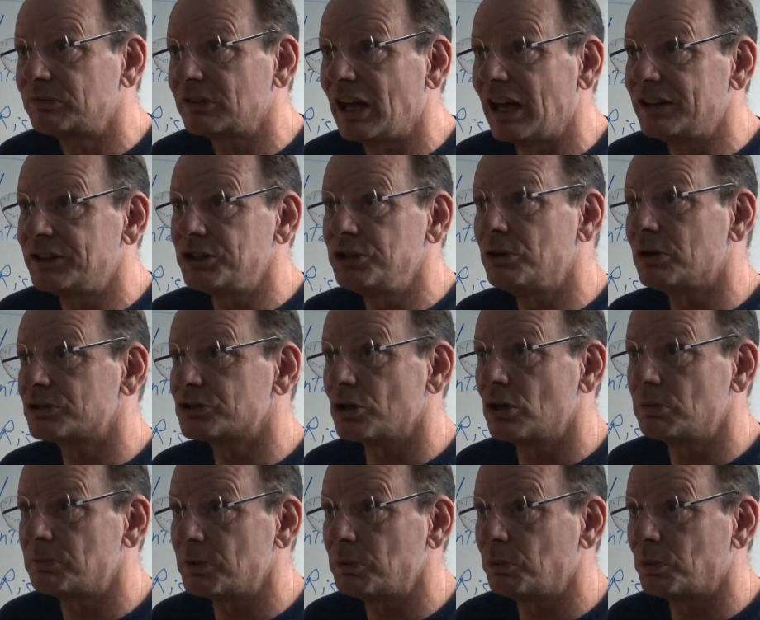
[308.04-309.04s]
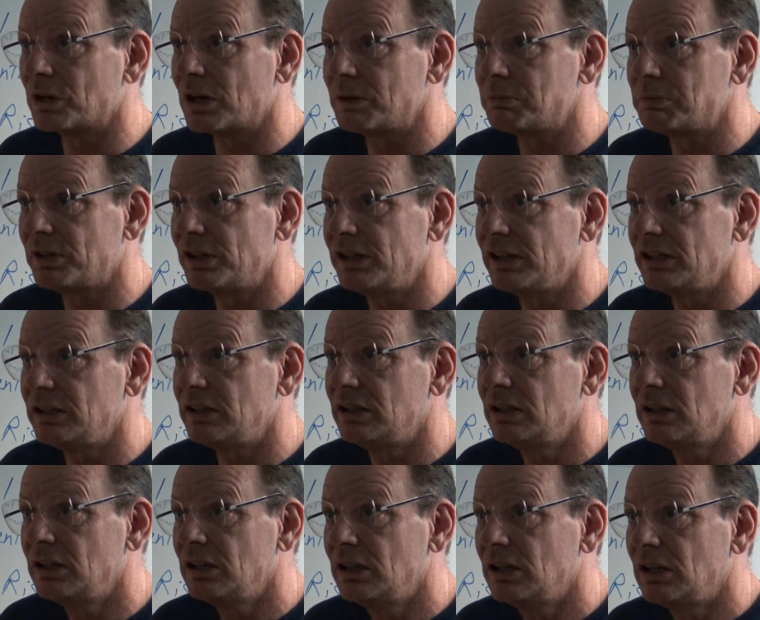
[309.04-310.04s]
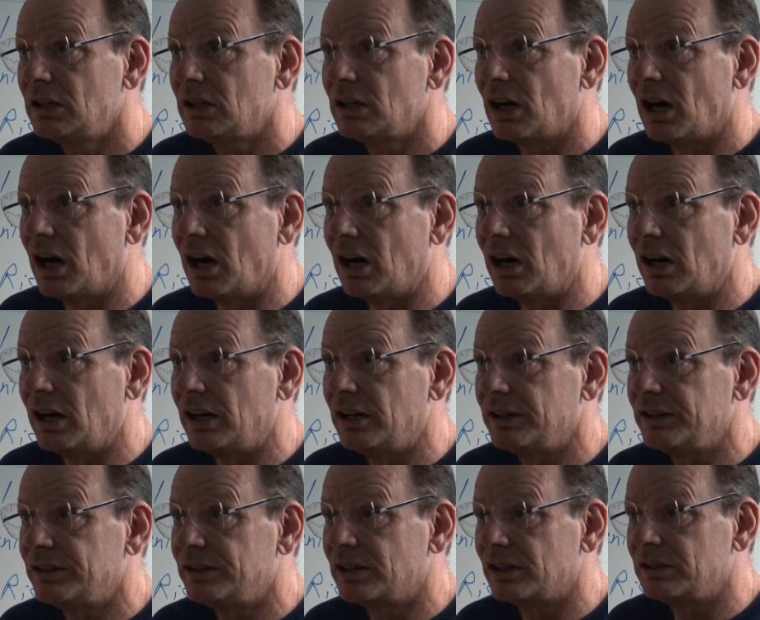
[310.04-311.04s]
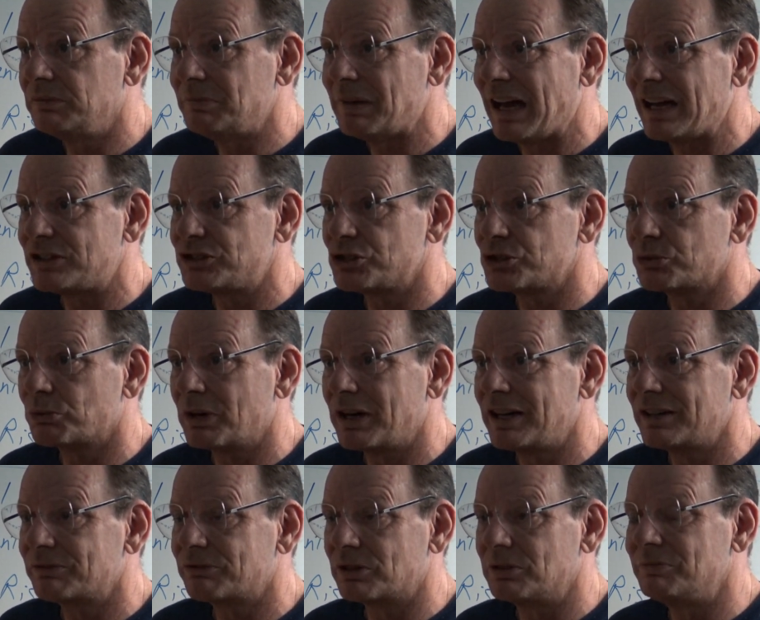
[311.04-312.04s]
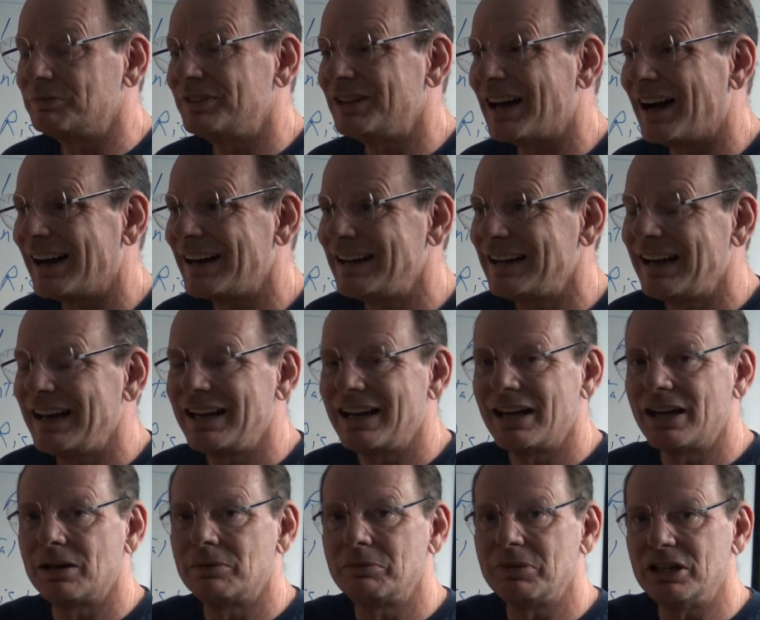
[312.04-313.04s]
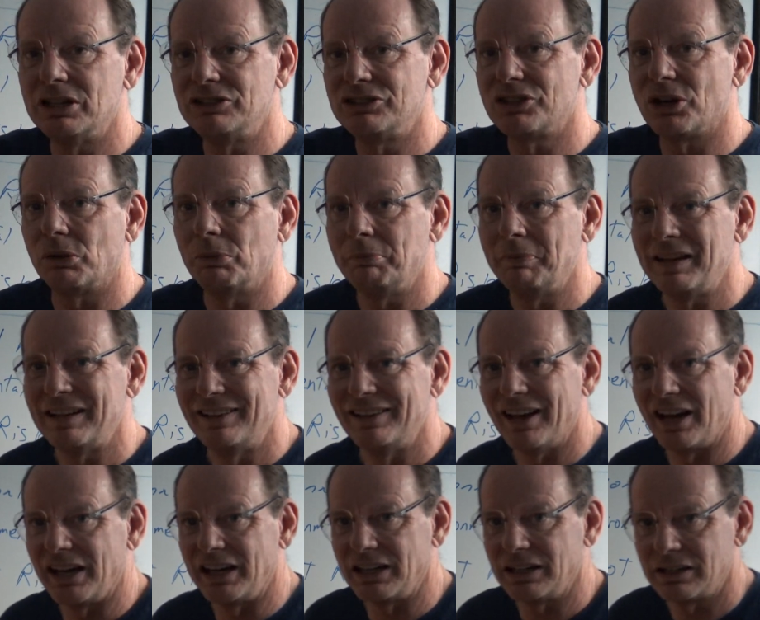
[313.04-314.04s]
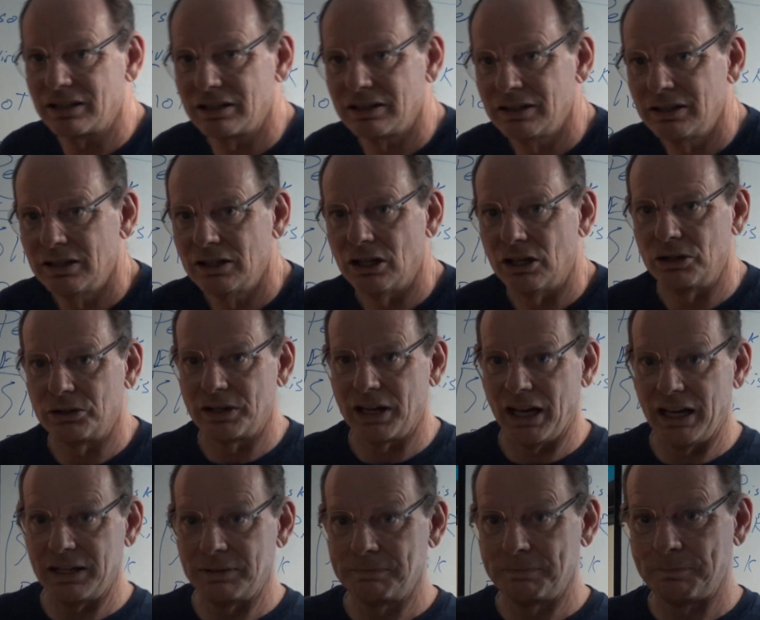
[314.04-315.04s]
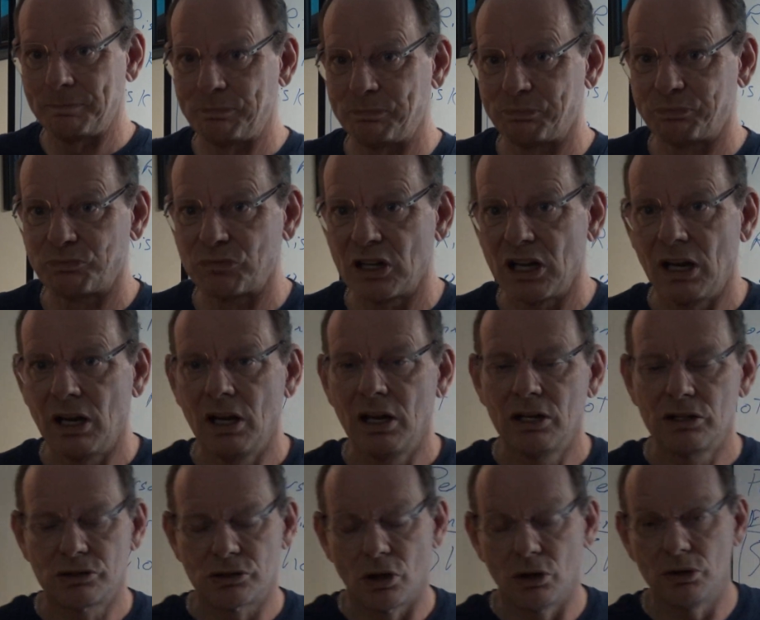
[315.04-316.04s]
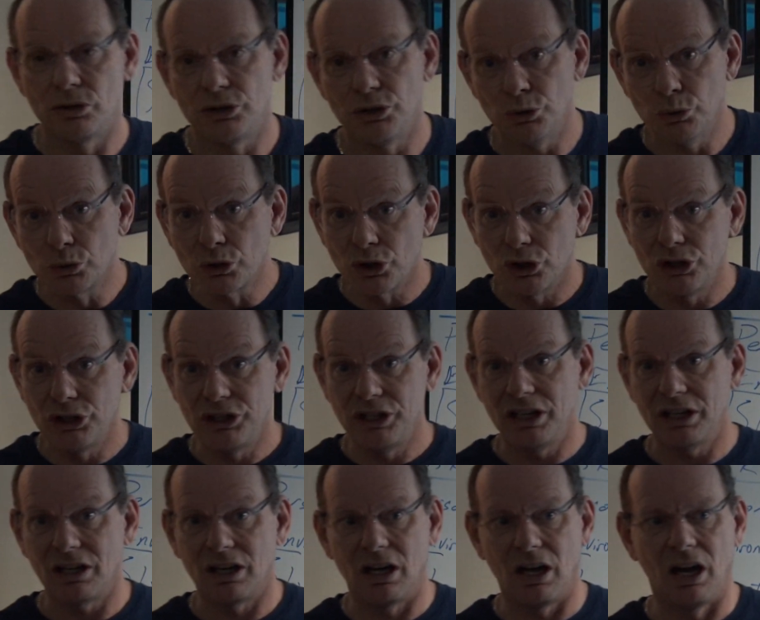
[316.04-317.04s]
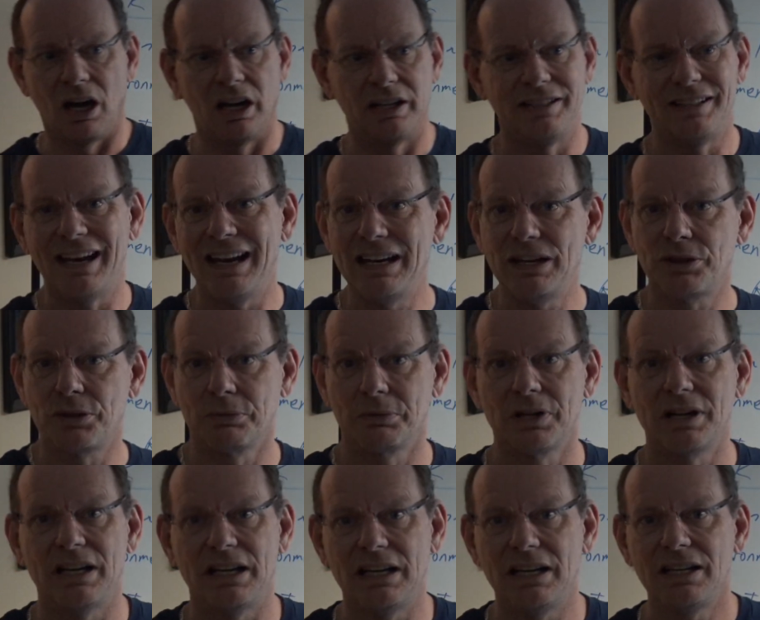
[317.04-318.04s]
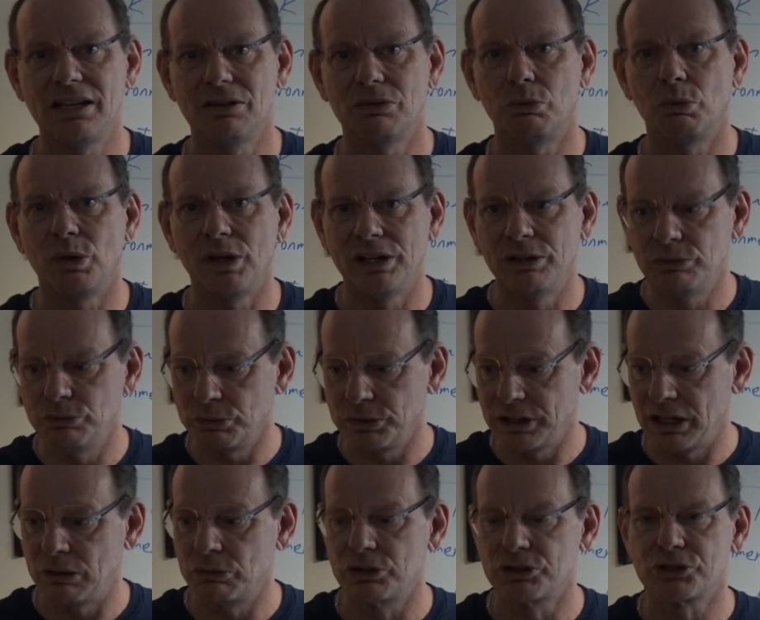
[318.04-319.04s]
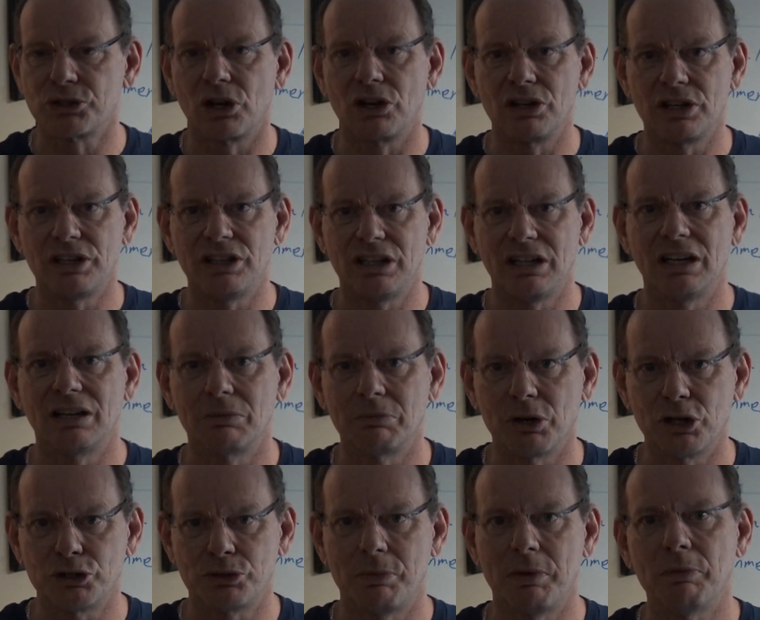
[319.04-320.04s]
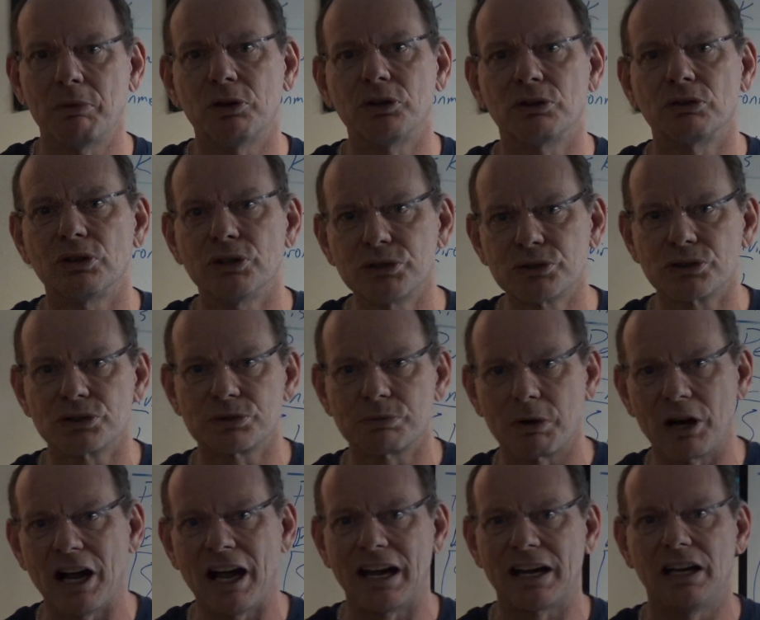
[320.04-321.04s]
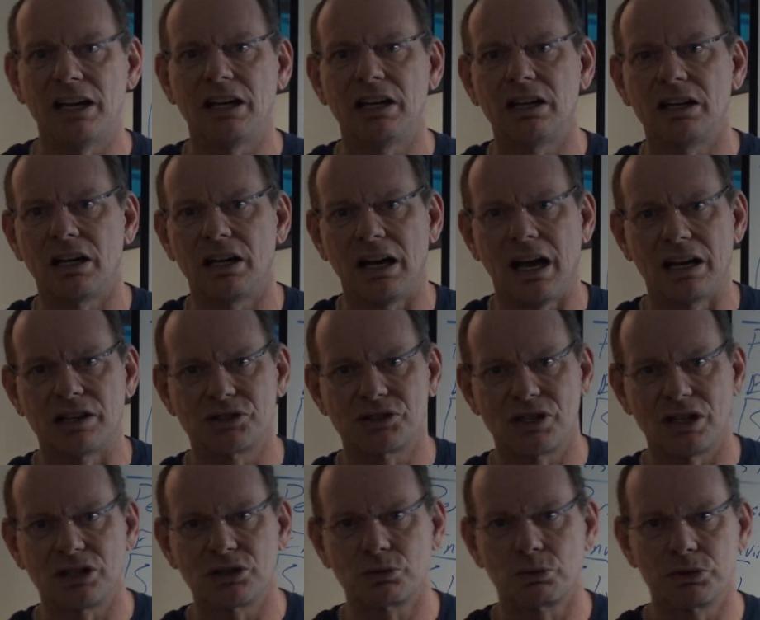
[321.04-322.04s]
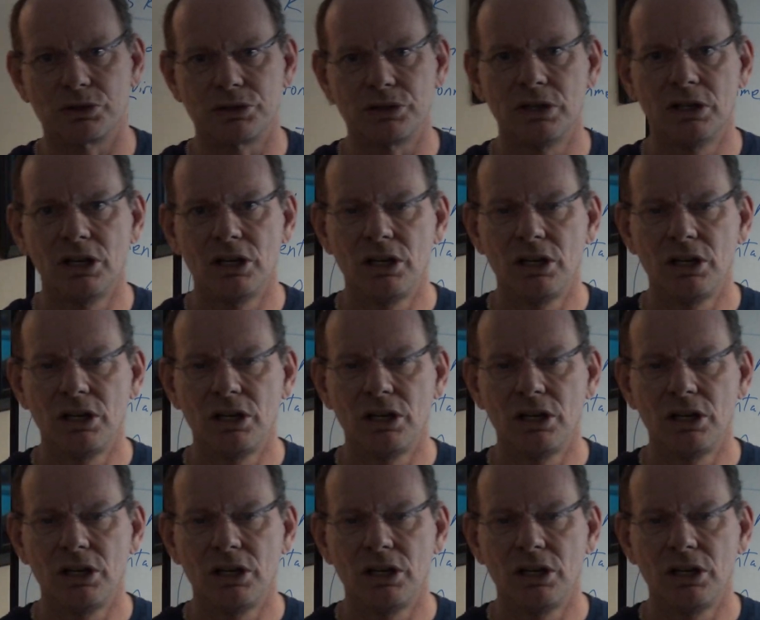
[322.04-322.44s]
at the US Open when I played, the matches ran from 9 a.m. until midnight, okay? So you could, on day 3, when they were starting to get a bunch of people in the loser's bracket and as things were